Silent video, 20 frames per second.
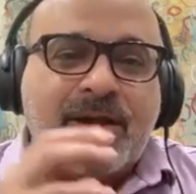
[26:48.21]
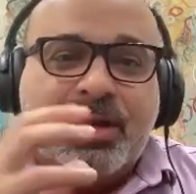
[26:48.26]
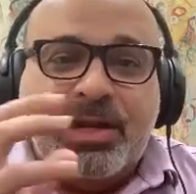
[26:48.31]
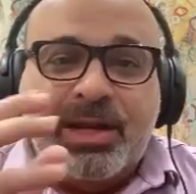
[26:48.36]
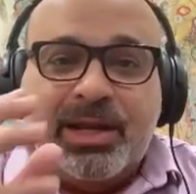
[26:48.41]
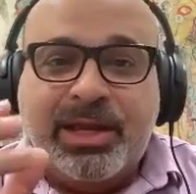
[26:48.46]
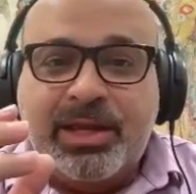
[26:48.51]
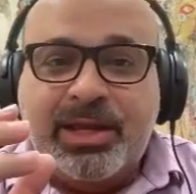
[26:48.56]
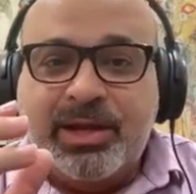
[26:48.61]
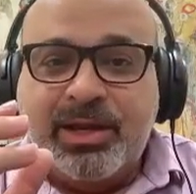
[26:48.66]

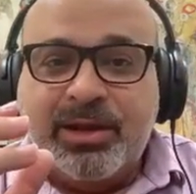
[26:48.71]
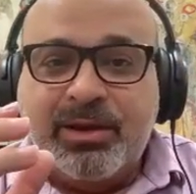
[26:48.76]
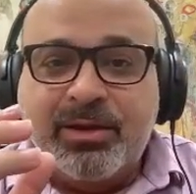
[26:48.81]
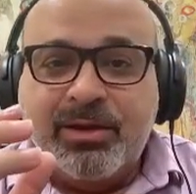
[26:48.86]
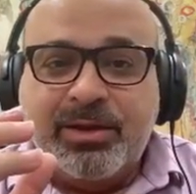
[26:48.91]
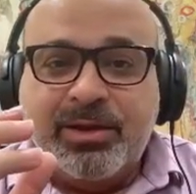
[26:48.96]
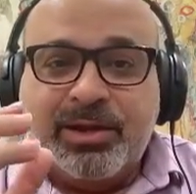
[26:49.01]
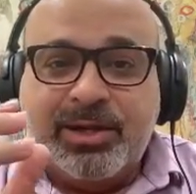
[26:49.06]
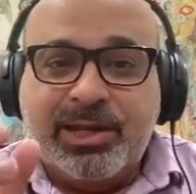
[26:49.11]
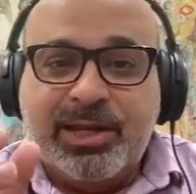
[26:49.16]

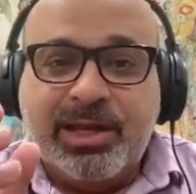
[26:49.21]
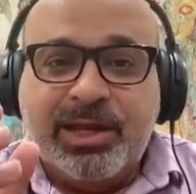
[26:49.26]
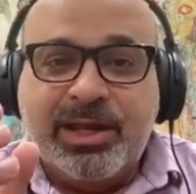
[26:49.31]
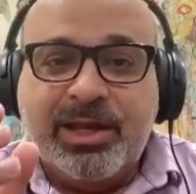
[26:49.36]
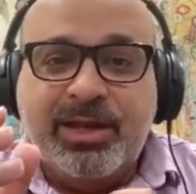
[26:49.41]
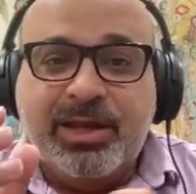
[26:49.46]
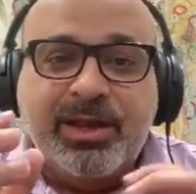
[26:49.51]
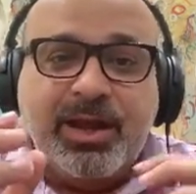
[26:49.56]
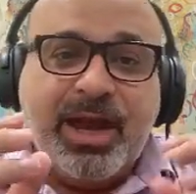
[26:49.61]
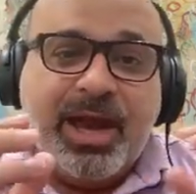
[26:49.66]

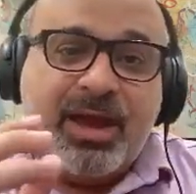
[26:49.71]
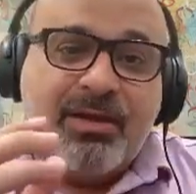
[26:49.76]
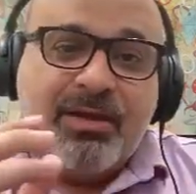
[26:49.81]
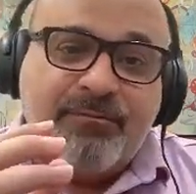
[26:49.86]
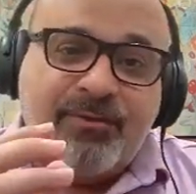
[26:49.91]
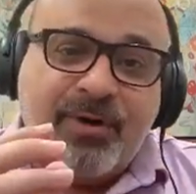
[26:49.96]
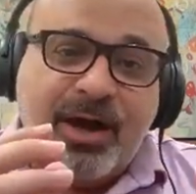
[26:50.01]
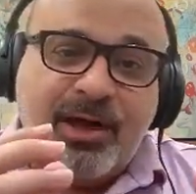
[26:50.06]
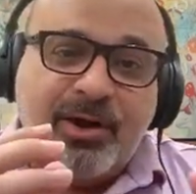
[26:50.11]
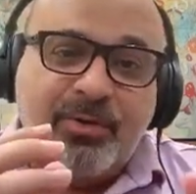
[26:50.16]
leading
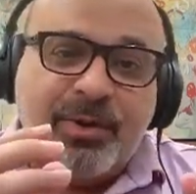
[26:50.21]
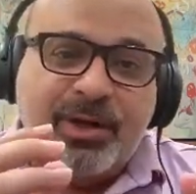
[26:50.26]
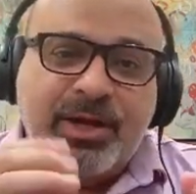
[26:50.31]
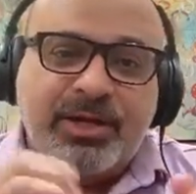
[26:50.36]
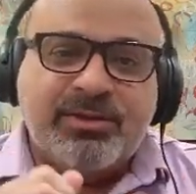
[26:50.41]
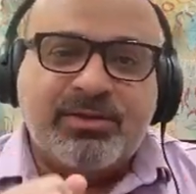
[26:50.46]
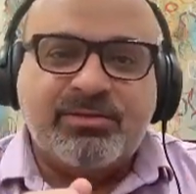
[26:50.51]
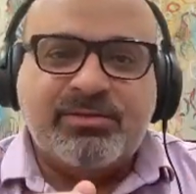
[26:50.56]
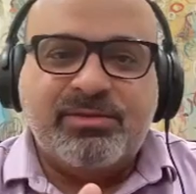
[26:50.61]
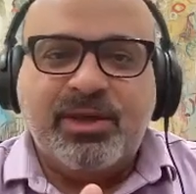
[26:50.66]
and following
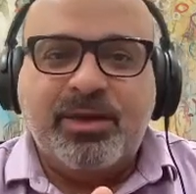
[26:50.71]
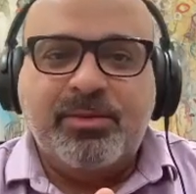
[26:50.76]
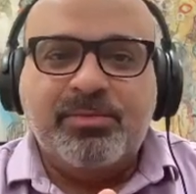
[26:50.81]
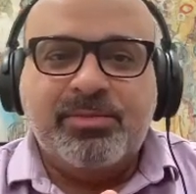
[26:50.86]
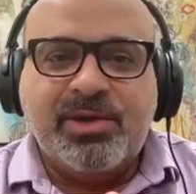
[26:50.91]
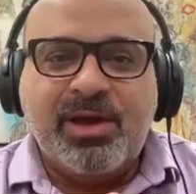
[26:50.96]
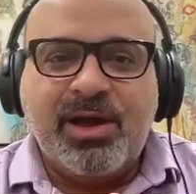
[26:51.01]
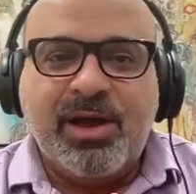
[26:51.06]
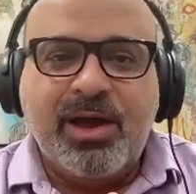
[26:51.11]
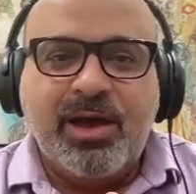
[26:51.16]
at the same
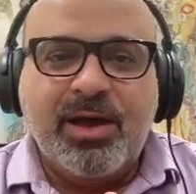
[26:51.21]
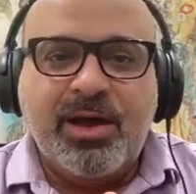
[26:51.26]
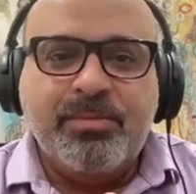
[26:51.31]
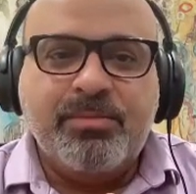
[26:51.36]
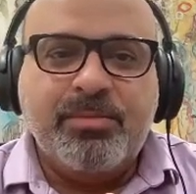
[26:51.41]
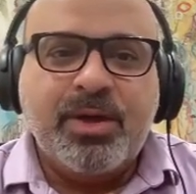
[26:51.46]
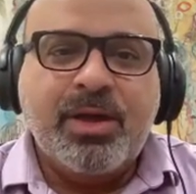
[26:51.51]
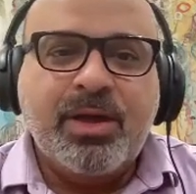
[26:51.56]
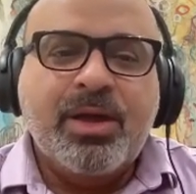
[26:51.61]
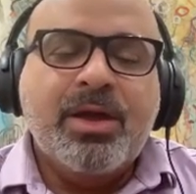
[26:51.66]

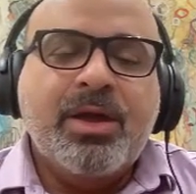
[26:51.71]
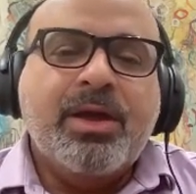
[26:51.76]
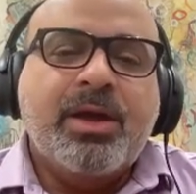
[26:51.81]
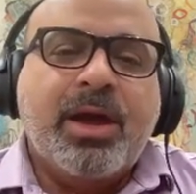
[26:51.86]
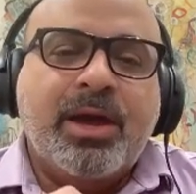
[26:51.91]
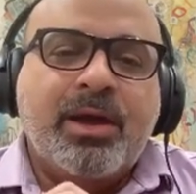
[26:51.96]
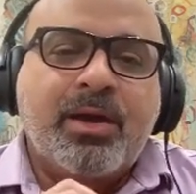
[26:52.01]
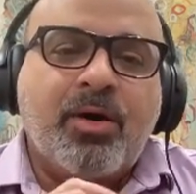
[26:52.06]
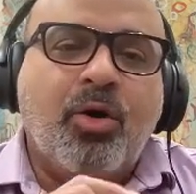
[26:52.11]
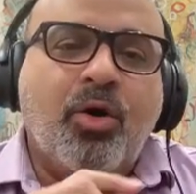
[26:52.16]
time,
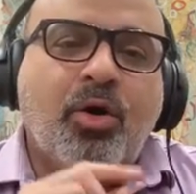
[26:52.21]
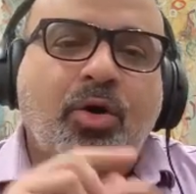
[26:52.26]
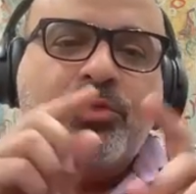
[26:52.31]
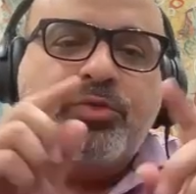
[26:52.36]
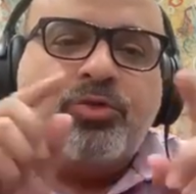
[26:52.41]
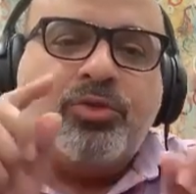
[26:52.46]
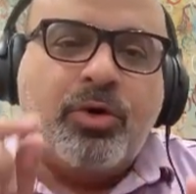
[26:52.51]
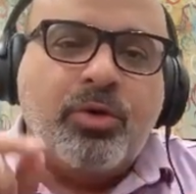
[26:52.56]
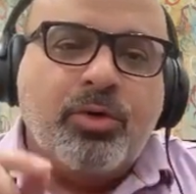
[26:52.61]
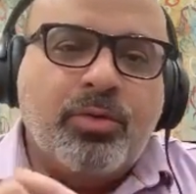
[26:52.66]
and
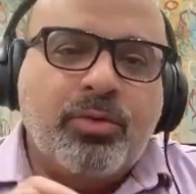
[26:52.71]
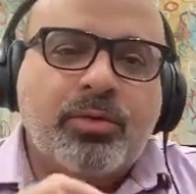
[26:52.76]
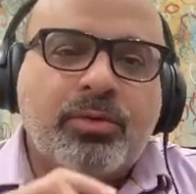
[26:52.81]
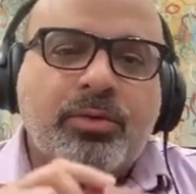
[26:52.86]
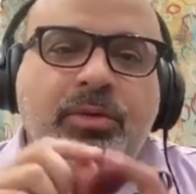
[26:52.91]
also